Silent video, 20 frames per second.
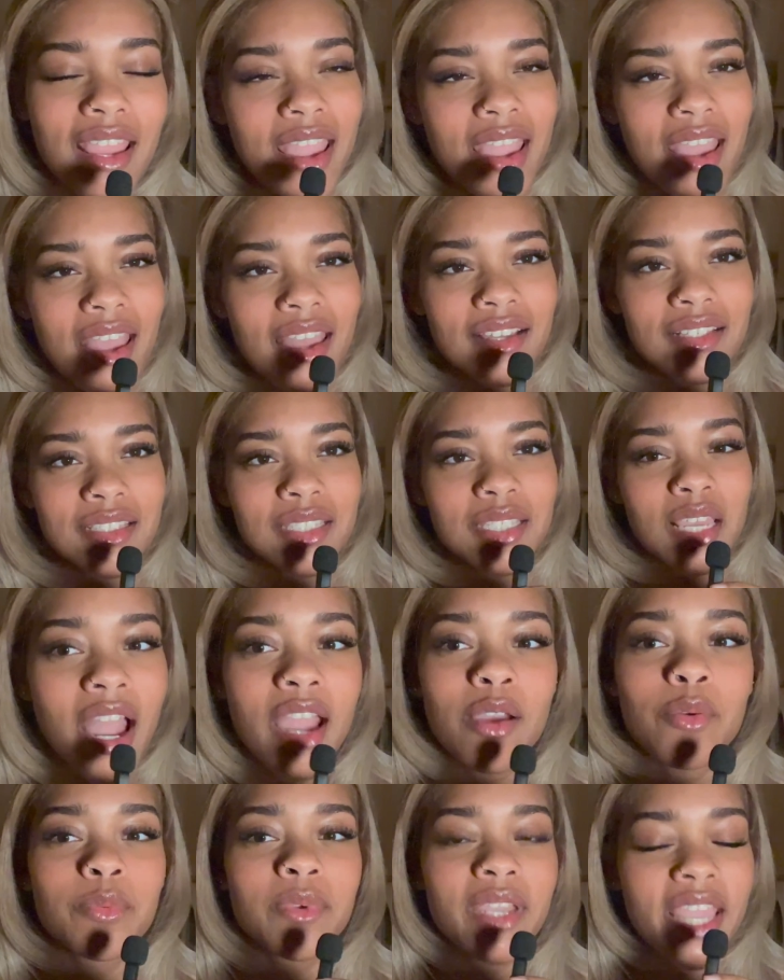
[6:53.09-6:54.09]
And
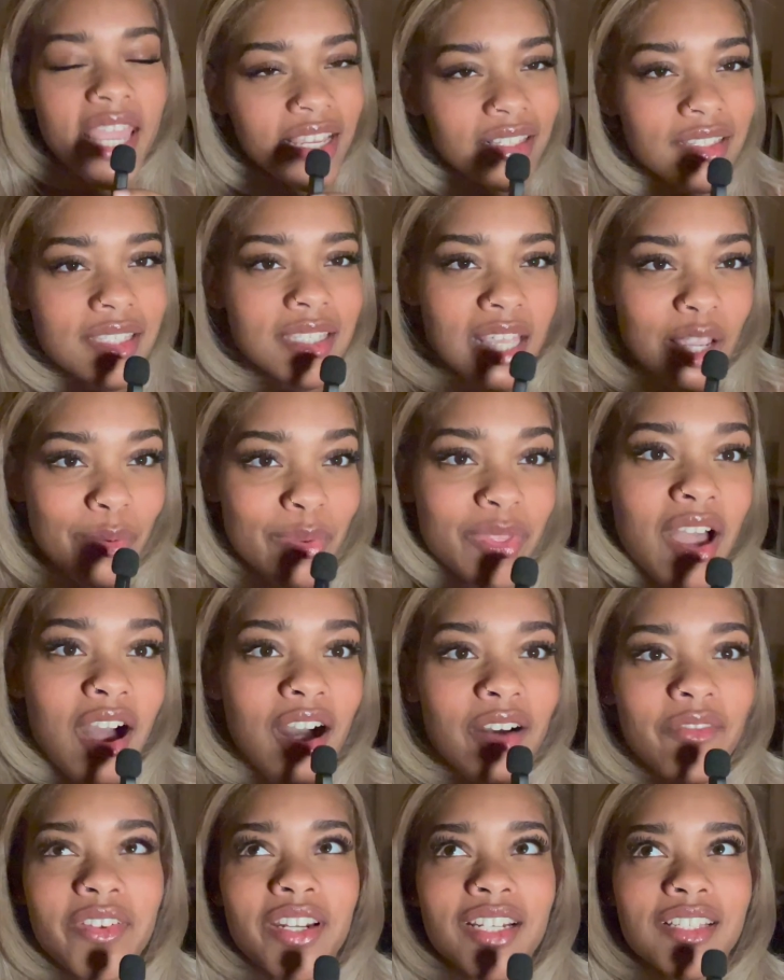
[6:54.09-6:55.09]
I can say with
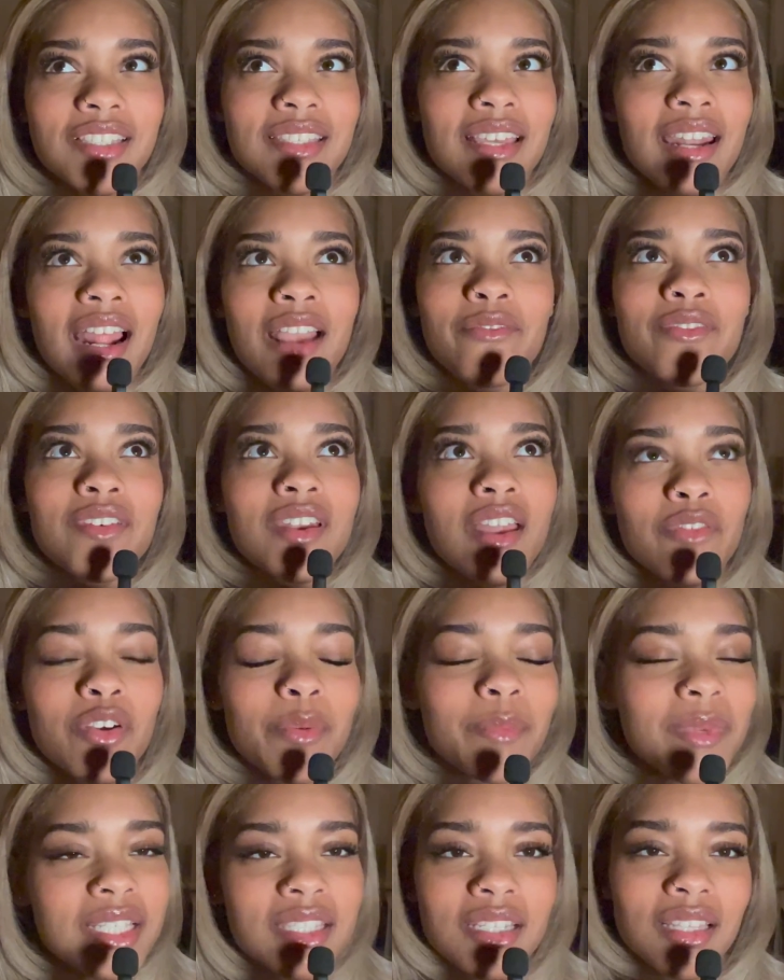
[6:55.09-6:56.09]
confidence that I've
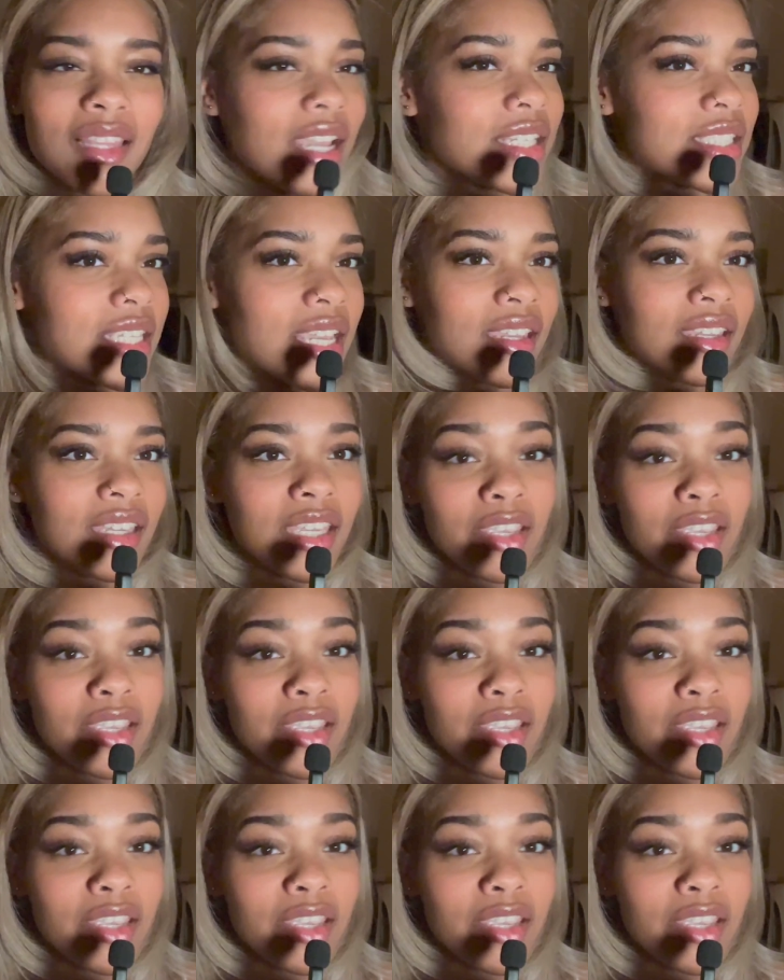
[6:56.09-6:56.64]
never missed a leg day.